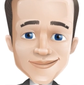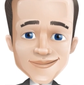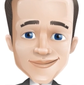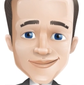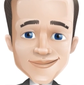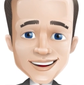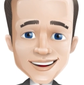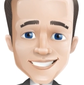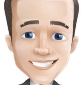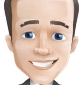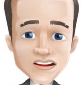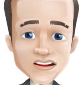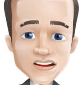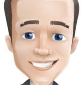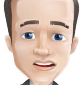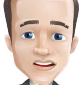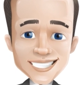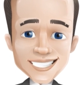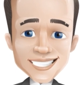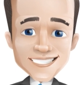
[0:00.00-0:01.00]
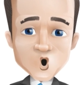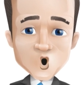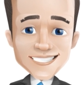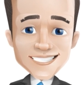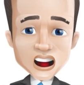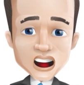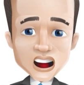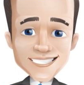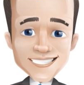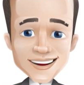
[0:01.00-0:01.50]
This makes it
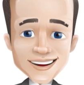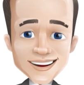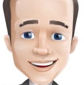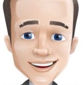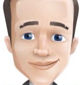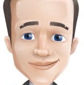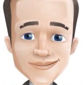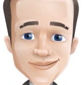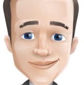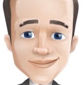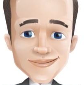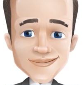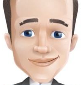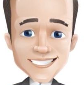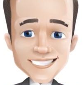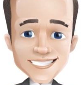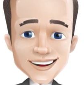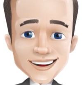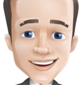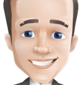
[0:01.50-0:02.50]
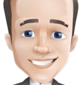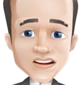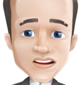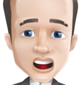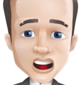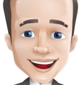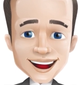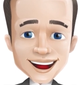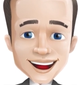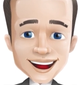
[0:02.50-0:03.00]
crucial to be choose the
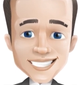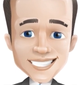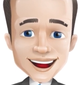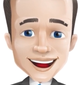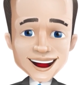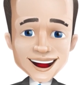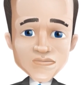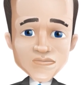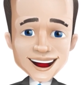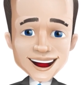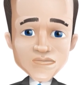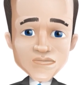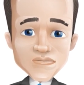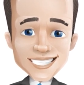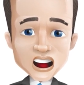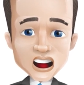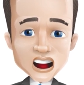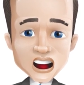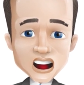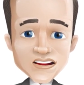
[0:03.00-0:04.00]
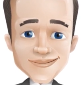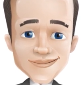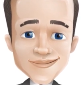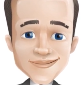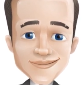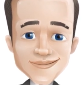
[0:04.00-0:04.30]
right online broker.